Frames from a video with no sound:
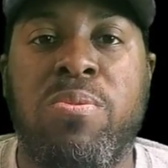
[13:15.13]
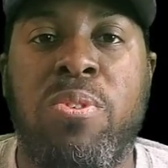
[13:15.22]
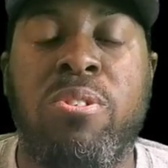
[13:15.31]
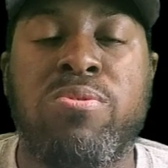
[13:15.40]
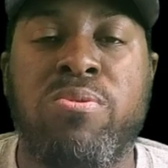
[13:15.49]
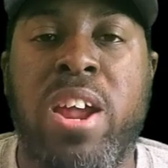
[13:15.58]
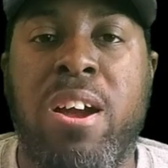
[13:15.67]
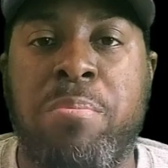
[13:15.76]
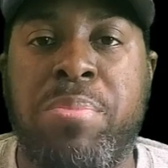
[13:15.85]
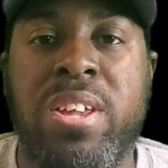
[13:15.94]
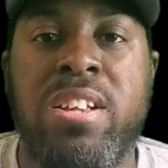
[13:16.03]
fourth
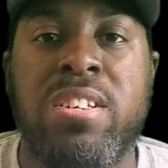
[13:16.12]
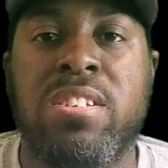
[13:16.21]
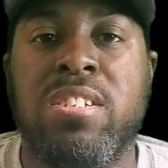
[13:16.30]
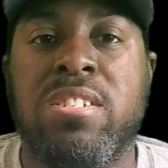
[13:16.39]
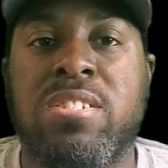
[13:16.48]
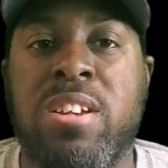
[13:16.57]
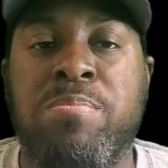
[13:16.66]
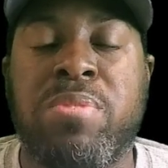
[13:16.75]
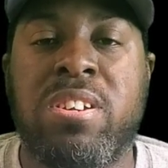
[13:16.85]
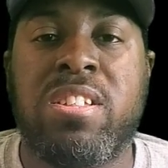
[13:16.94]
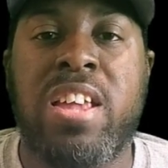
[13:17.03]
round pick,
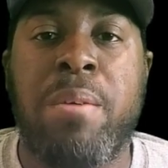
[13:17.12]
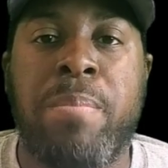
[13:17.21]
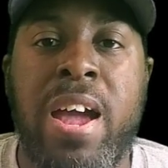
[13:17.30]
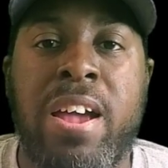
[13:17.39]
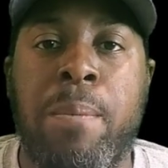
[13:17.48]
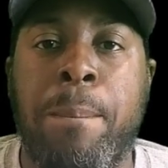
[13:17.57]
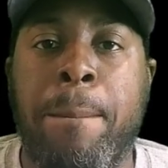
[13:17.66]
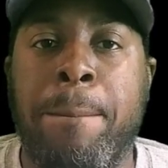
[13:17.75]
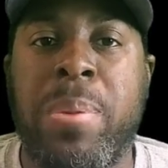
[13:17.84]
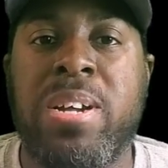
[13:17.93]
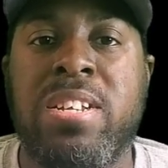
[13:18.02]
something of that matter.
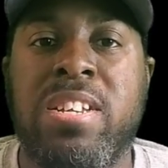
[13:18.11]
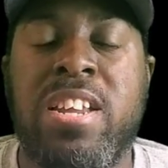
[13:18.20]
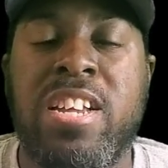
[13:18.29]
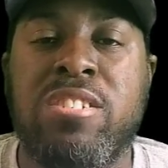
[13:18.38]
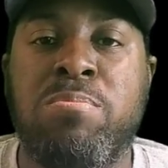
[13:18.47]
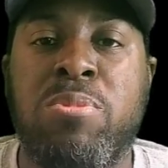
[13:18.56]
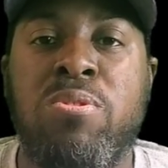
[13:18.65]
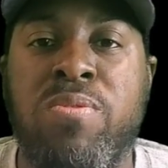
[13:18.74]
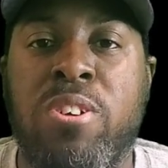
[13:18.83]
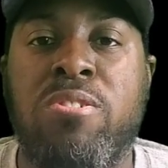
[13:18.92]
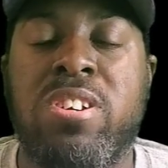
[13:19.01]
But let's
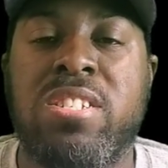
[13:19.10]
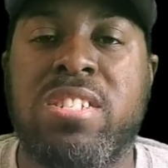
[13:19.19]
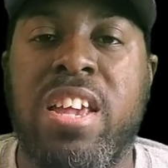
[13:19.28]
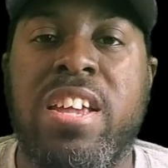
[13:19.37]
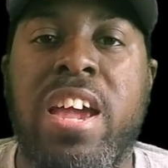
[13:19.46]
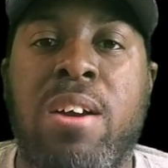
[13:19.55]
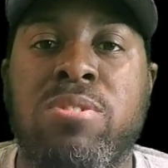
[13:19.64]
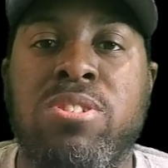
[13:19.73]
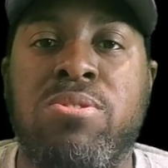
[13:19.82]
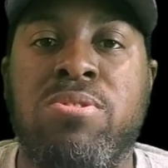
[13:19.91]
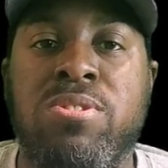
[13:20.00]
move on and take our
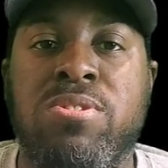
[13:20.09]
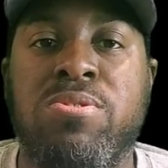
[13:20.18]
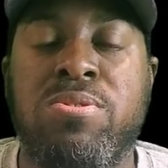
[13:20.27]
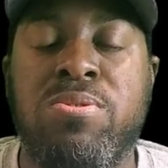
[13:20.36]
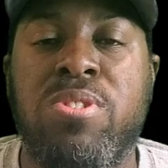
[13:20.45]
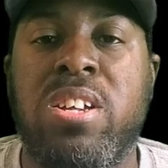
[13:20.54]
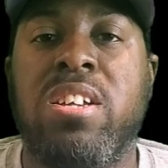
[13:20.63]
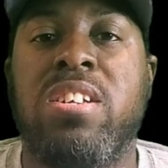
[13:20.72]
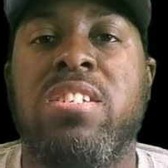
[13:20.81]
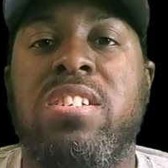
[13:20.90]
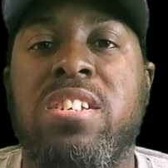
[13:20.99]
tour through
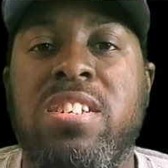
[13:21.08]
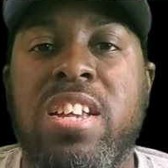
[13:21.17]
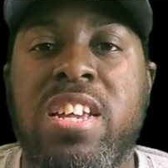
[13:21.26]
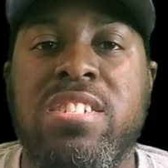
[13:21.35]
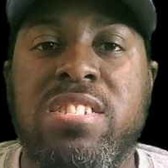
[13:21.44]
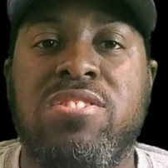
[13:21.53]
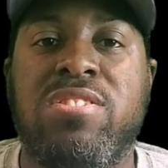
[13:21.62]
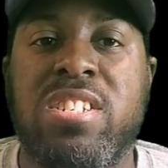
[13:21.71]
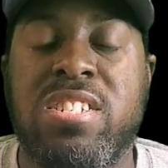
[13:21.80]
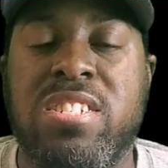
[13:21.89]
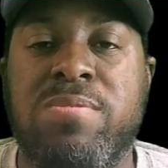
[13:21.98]
the next
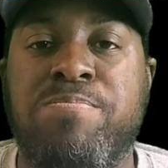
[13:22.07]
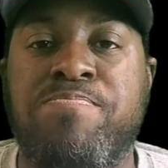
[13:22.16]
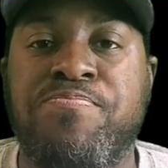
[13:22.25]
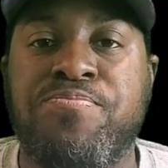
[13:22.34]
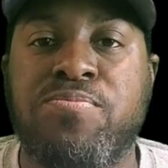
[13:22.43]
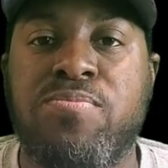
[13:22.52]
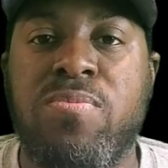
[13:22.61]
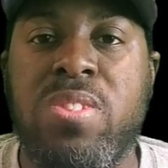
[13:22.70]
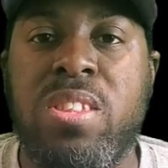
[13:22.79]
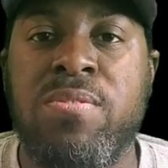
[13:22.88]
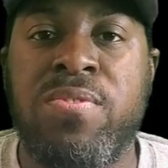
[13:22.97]
decision
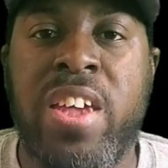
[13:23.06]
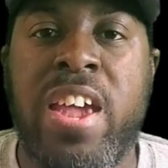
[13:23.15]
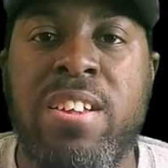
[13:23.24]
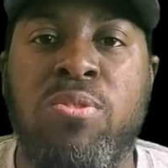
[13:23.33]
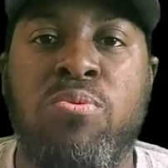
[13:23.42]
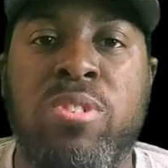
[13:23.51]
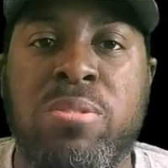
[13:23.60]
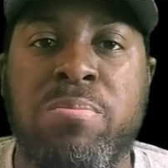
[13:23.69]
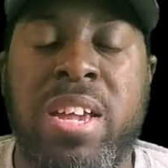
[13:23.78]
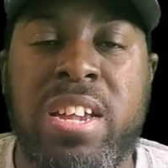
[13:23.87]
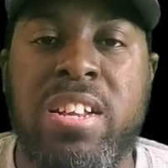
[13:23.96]
that was
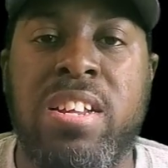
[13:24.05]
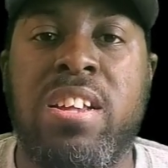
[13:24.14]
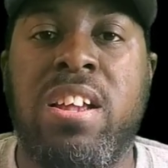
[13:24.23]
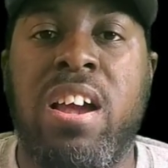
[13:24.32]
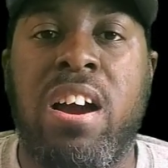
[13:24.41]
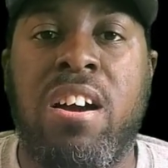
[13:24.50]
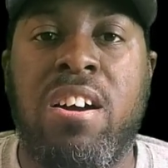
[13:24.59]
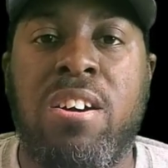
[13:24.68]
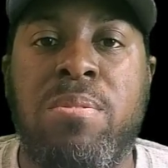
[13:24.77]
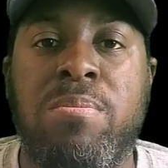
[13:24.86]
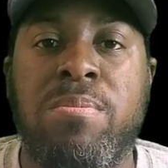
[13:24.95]
made.
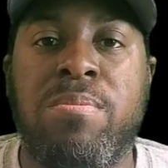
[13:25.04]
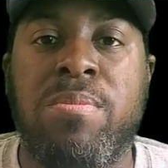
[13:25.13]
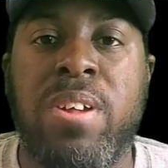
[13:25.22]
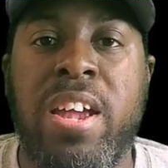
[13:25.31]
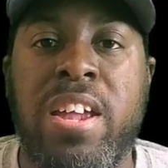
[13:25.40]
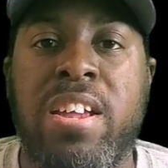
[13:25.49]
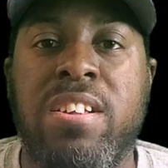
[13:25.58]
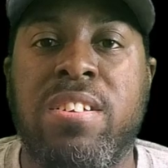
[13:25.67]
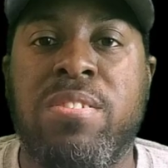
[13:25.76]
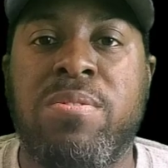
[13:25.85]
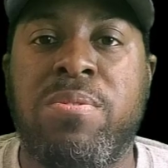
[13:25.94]
Uh, hey,
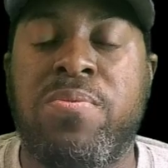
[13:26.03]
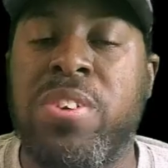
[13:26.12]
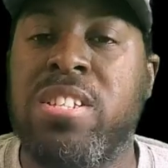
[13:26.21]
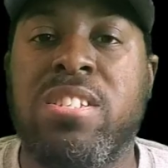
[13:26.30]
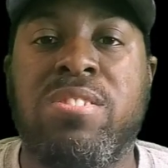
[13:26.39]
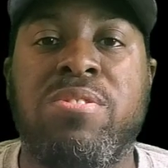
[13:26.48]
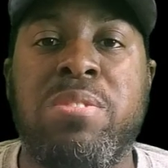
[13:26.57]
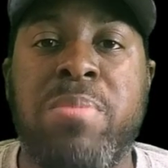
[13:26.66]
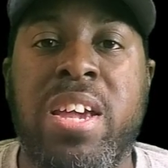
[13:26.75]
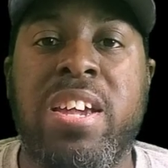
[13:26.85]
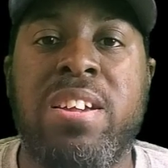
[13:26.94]
fifty-three
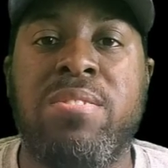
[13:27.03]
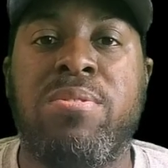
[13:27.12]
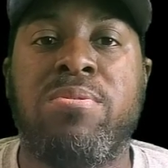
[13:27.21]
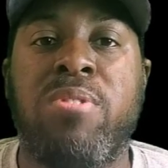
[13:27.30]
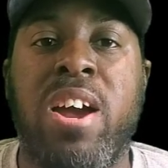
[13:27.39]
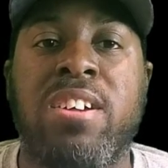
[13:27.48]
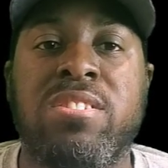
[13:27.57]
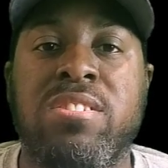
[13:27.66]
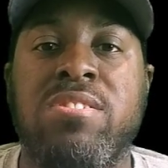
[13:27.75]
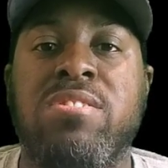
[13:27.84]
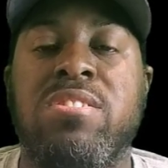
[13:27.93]
man
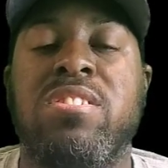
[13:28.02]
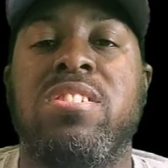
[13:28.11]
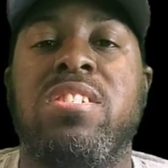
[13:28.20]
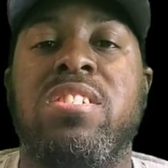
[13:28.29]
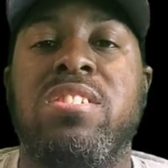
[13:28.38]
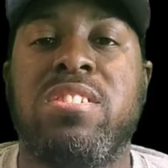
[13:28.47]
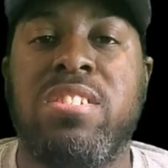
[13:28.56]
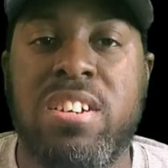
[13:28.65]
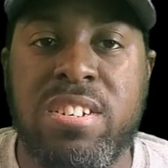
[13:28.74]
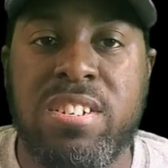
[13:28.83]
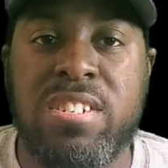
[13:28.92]
roster is
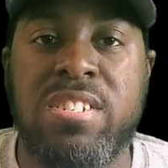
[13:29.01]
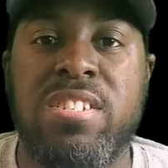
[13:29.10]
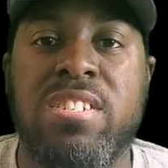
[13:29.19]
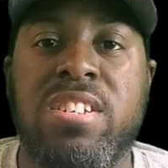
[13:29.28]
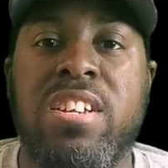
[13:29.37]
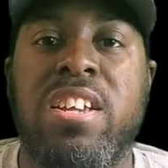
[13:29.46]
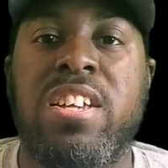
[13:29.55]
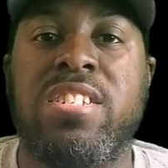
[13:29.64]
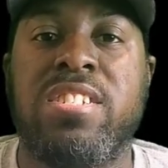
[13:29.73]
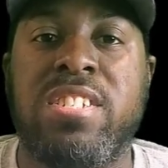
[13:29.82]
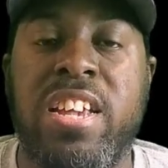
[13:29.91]
done
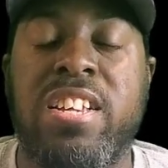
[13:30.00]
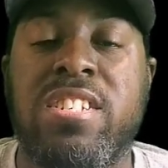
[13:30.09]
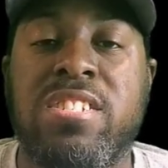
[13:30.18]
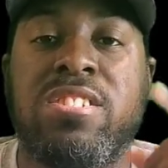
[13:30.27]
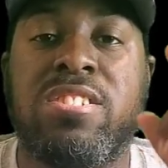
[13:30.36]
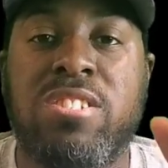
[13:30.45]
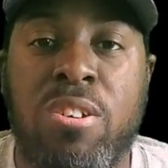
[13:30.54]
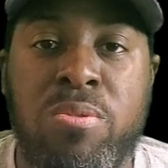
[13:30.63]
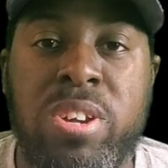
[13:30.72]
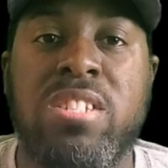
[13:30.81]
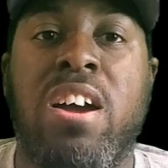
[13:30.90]
and set. So
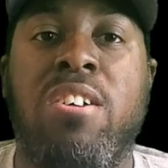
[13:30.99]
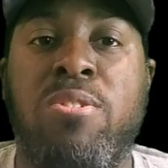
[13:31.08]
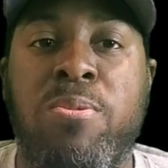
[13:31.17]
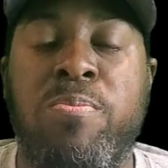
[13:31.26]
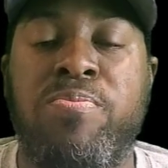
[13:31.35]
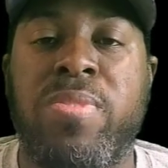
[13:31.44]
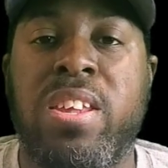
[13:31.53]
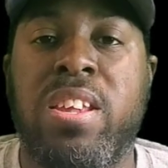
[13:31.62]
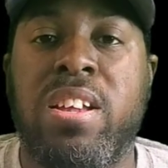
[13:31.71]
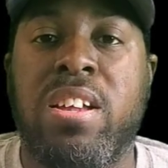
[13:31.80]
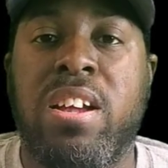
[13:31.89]
we thought.
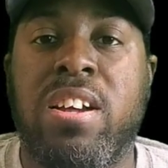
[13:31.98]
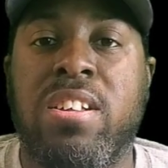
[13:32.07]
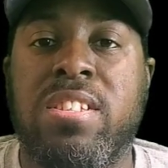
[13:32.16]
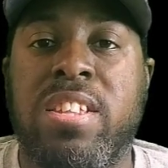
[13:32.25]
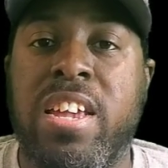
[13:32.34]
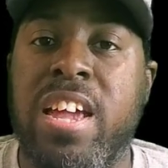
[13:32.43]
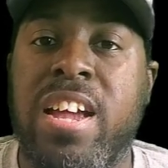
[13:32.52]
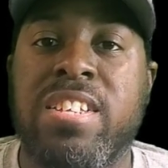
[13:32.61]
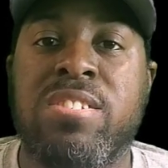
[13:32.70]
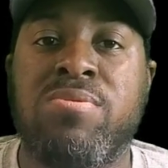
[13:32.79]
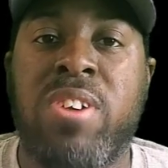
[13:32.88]
They
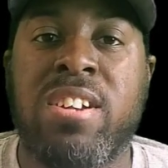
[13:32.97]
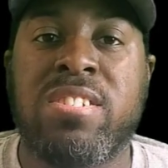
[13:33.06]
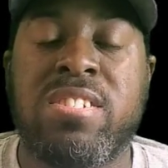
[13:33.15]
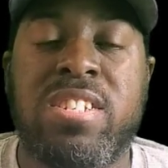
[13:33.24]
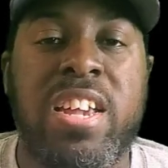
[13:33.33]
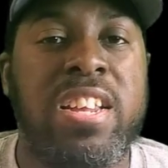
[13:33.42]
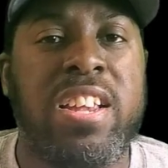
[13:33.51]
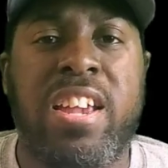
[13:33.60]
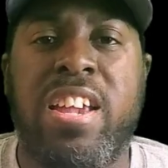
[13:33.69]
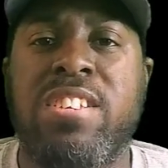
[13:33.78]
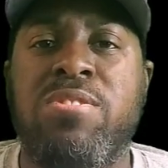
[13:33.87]
got this roster set,
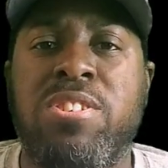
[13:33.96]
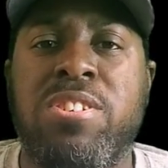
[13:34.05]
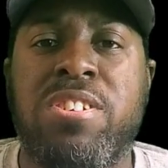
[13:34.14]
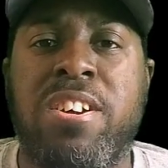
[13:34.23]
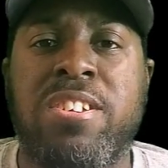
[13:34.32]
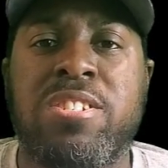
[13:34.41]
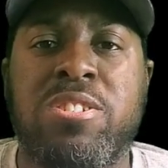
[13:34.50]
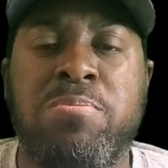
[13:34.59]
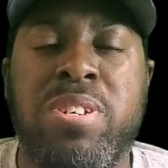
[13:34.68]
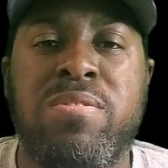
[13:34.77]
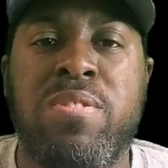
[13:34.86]
and you heard Arthur
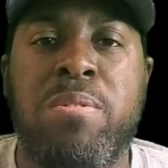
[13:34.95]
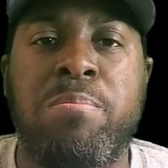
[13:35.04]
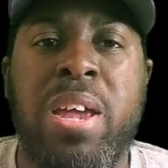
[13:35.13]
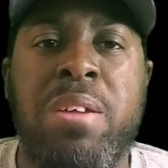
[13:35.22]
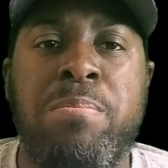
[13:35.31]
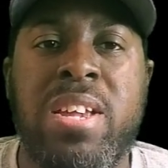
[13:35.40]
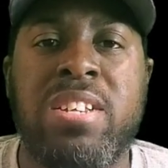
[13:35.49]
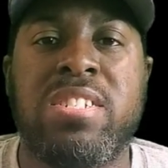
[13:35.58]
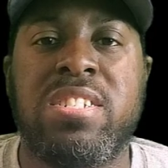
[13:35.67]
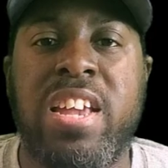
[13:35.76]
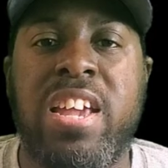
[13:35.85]
Smith make
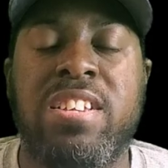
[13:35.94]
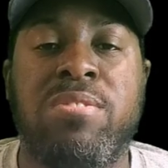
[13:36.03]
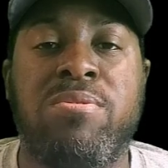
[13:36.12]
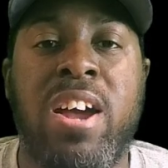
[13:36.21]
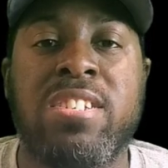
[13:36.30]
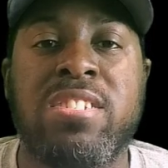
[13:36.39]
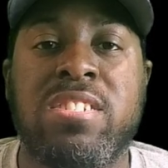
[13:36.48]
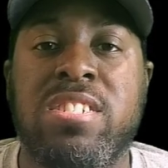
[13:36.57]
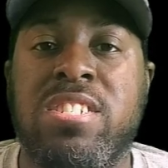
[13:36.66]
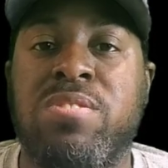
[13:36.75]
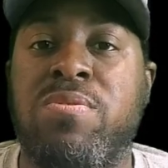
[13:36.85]
mention that the roster
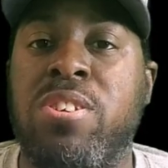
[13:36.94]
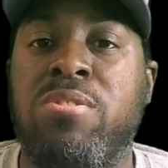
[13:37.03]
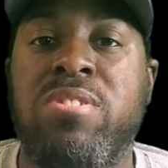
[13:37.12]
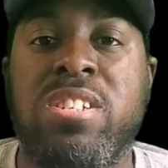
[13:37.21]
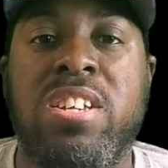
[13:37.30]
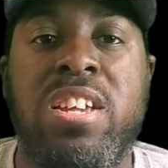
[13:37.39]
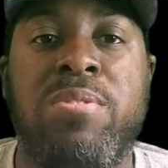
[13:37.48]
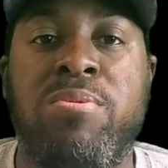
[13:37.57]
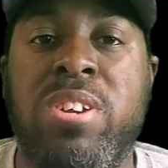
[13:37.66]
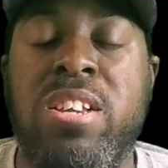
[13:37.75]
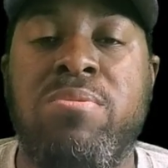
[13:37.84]
is fluid. It
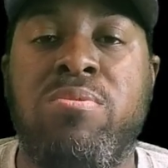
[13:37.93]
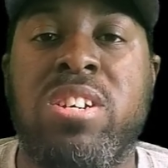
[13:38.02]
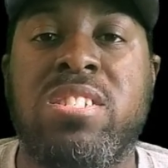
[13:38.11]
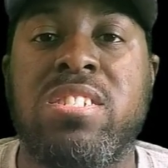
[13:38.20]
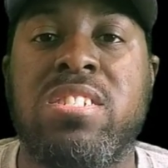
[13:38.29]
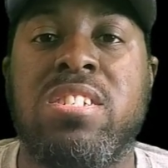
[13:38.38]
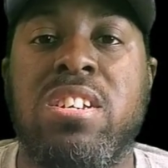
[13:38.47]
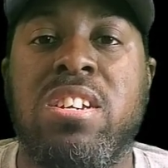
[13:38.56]
really wasn't